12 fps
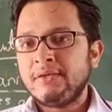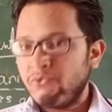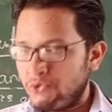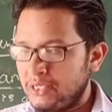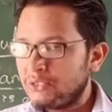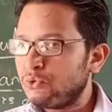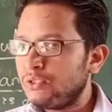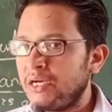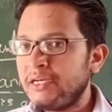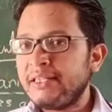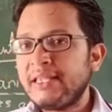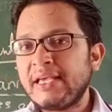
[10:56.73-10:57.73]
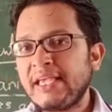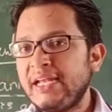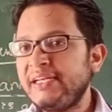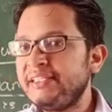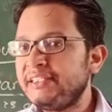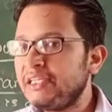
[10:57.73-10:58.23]
Okay, student, they
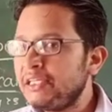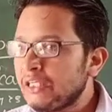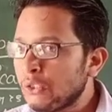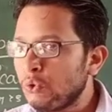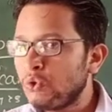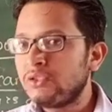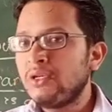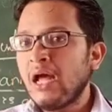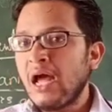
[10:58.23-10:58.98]
can easily use